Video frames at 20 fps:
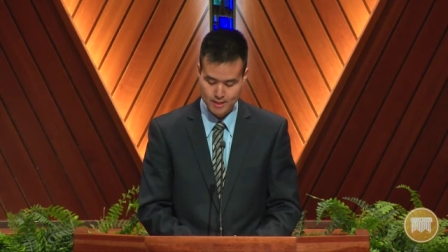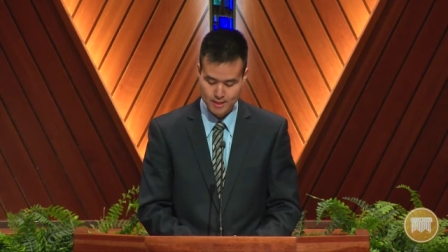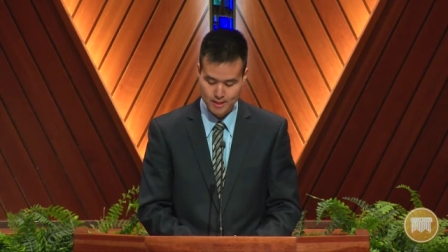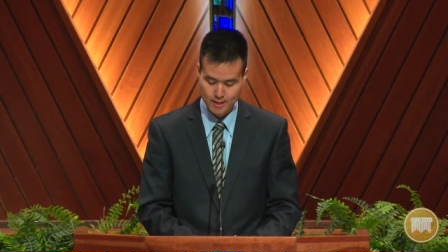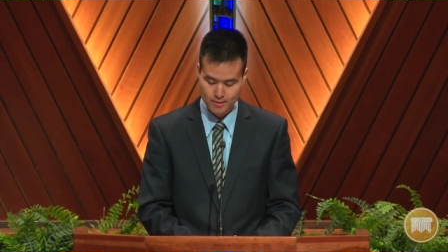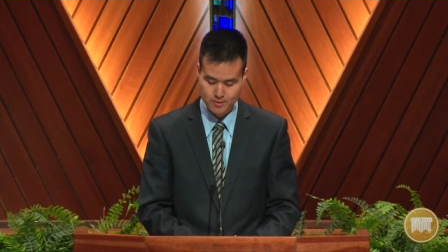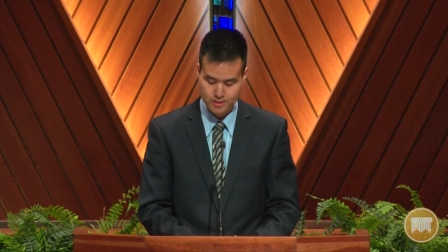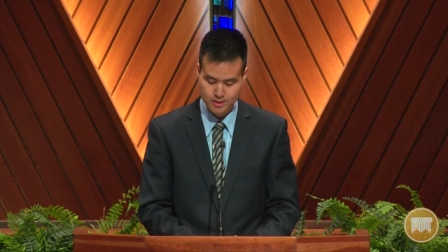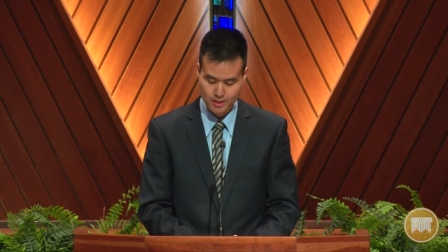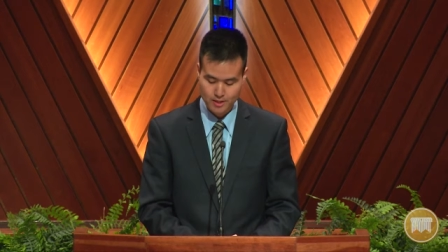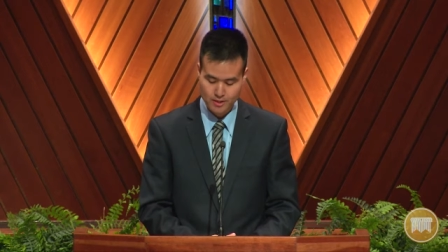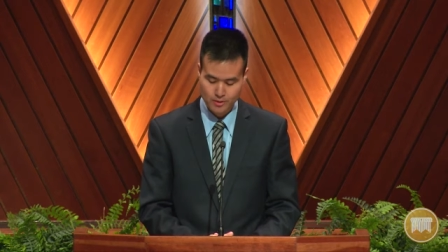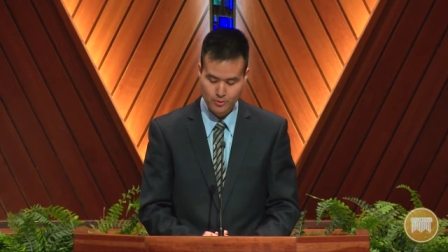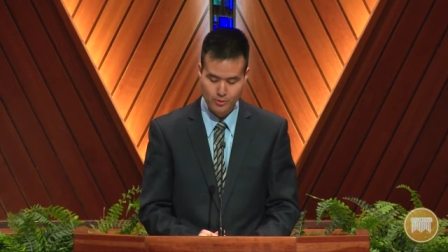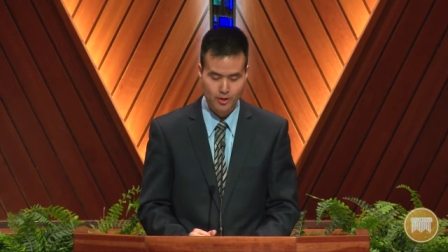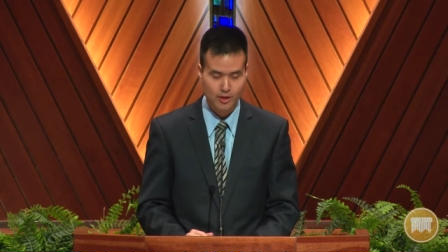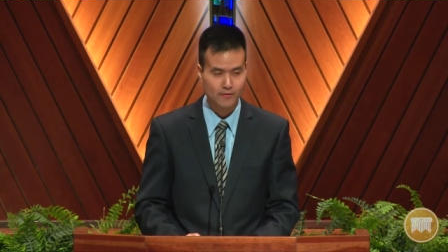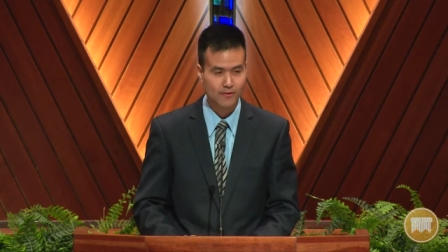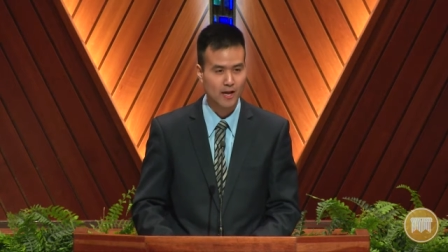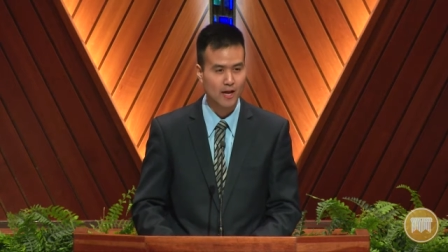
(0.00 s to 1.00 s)
I was
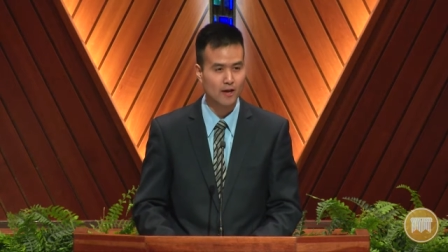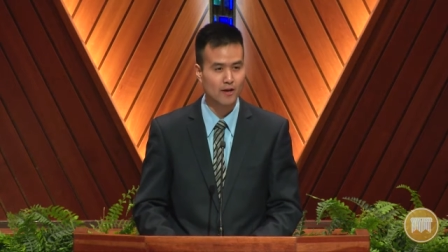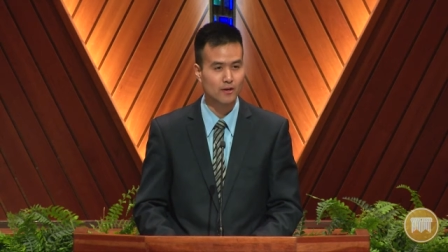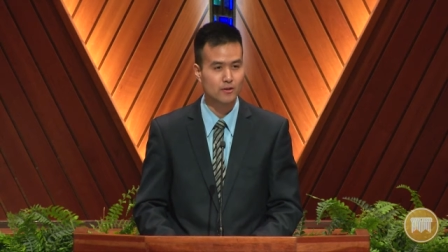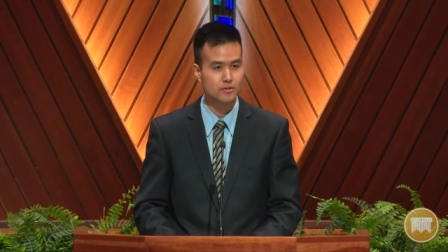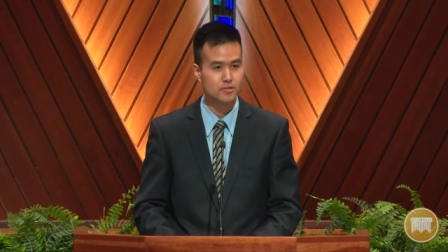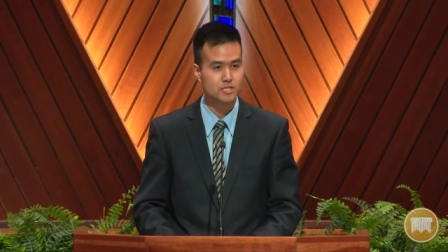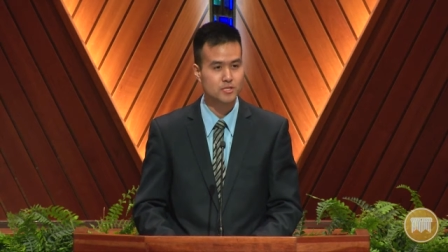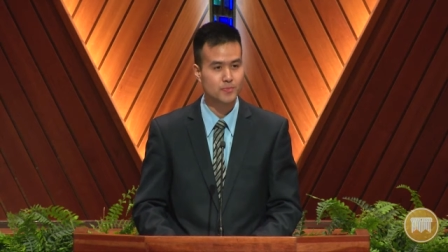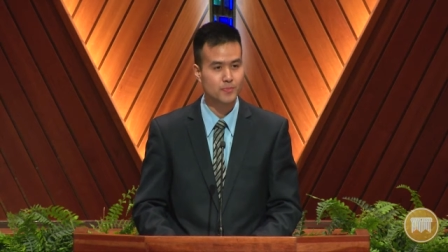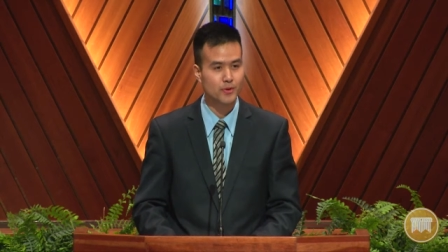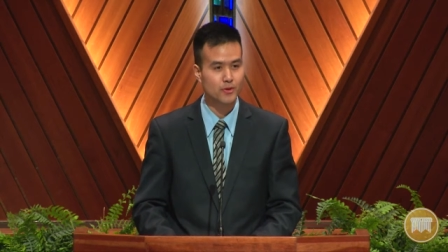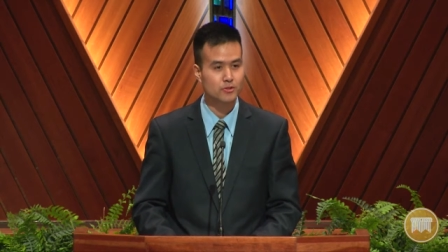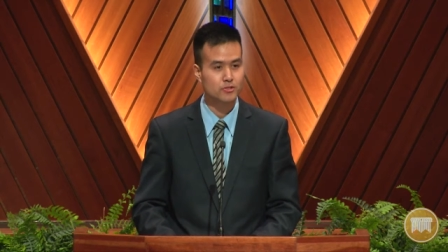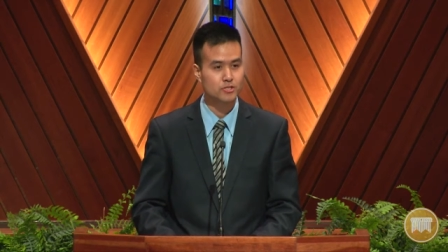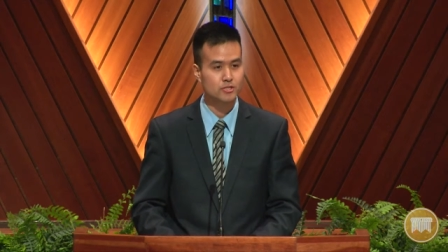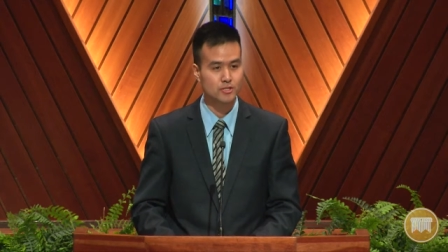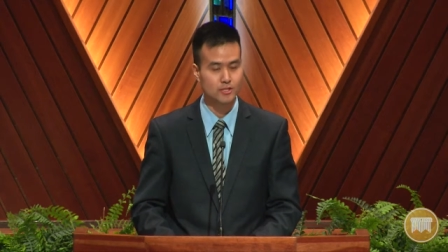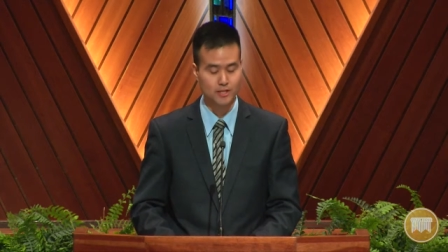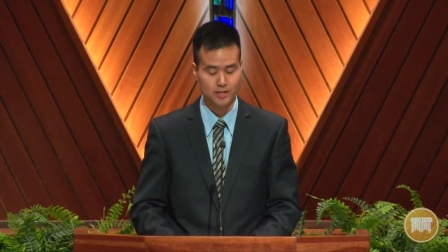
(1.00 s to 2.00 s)
unaware of how
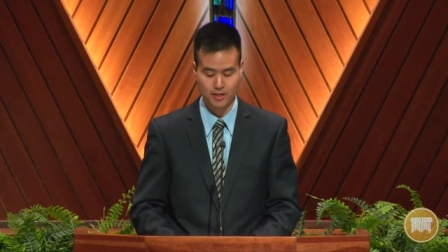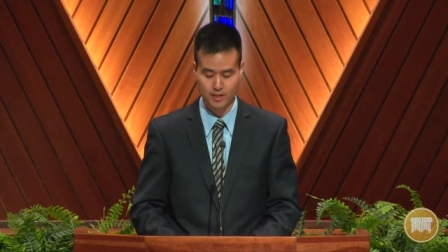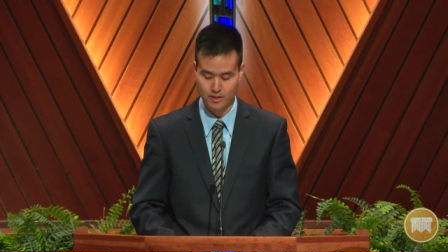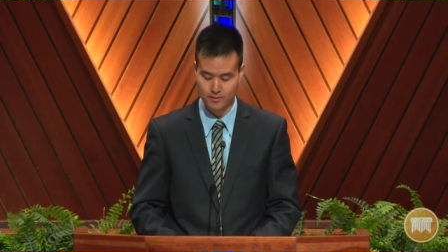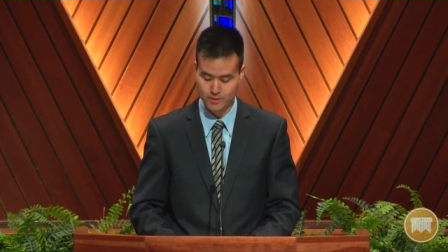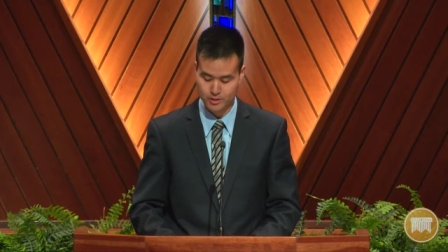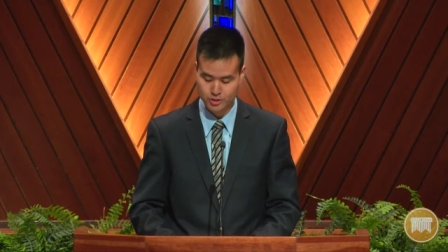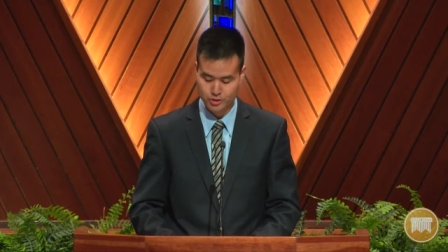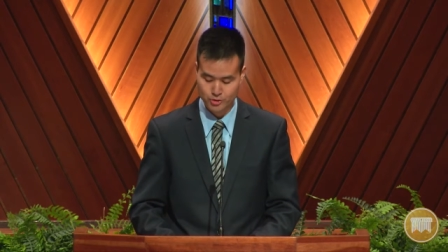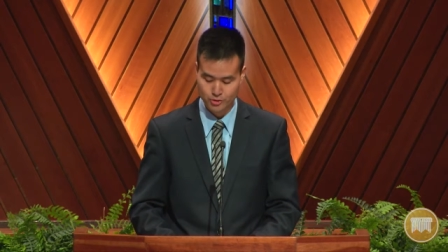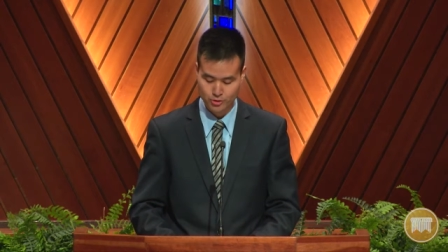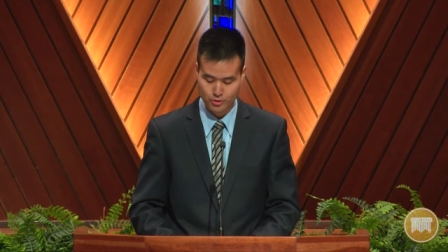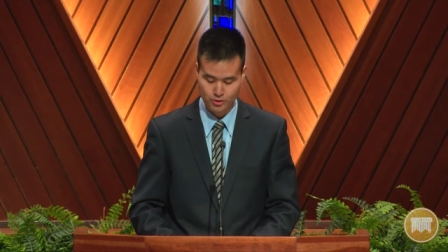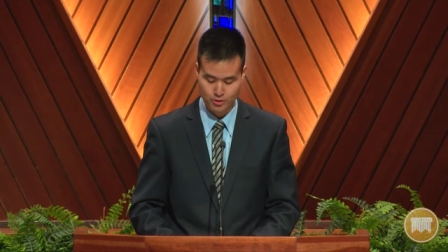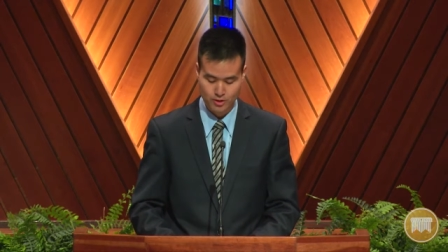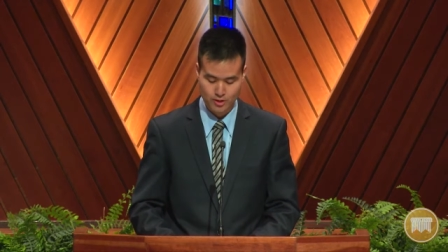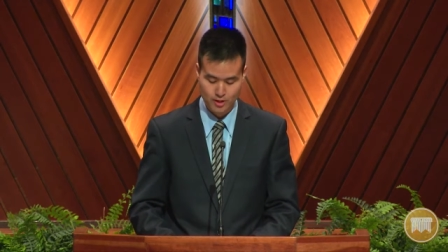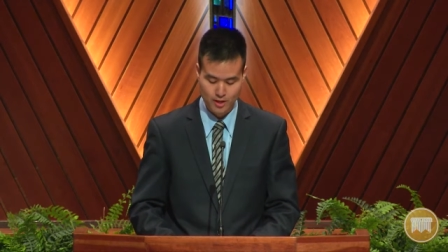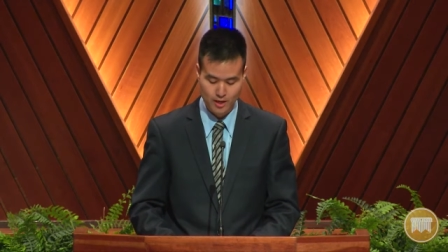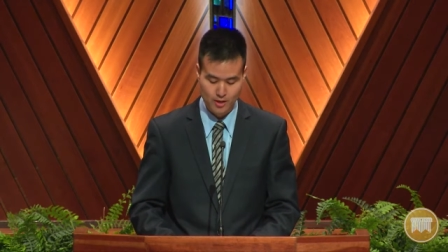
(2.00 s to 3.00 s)
spiritually
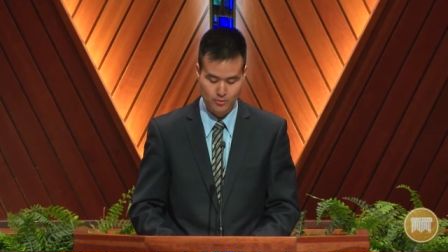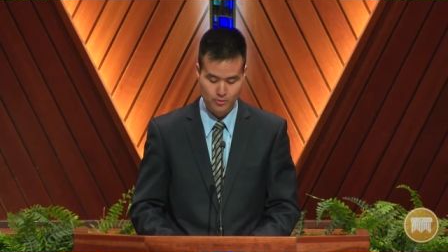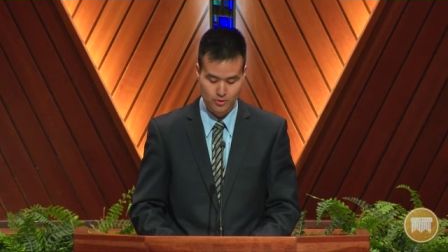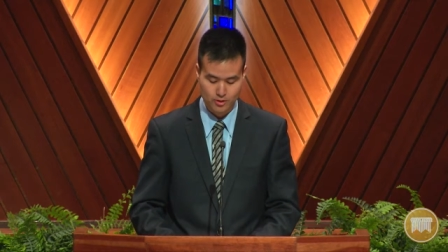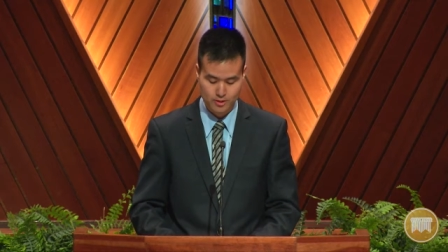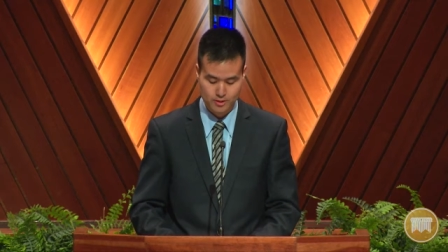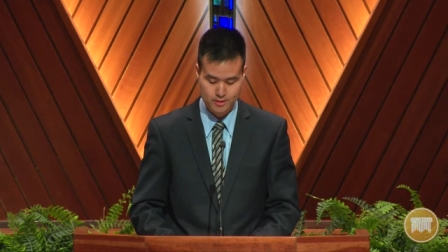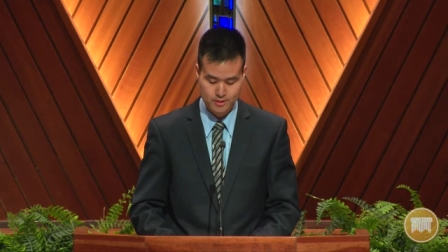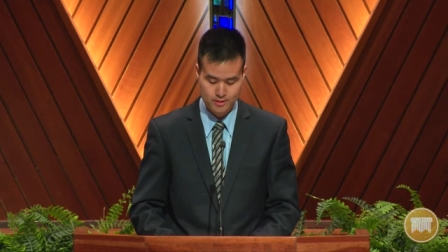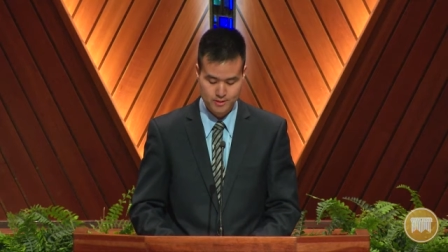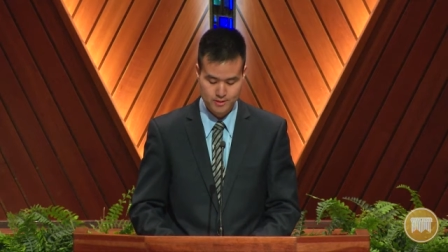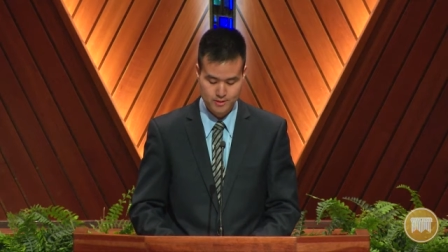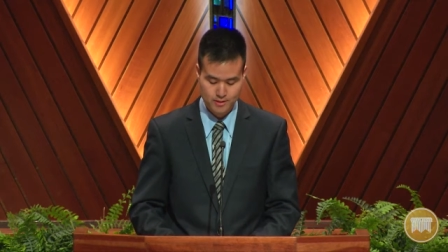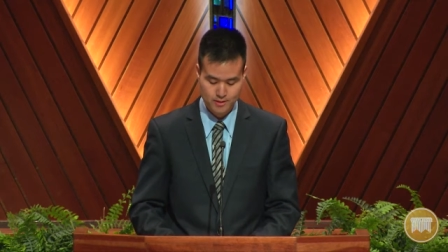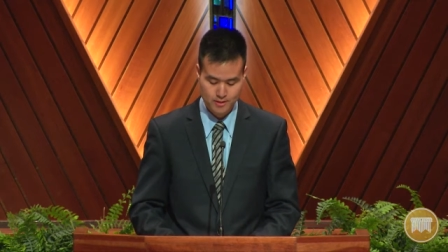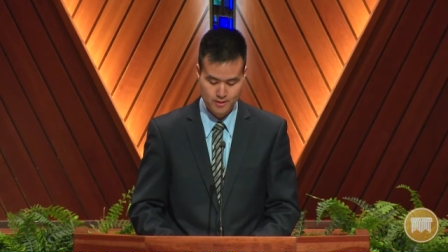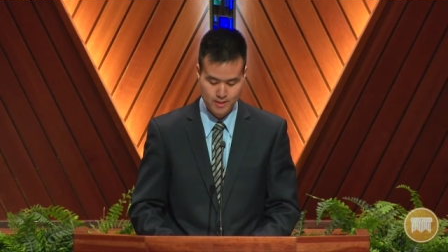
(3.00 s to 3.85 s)
immature I was.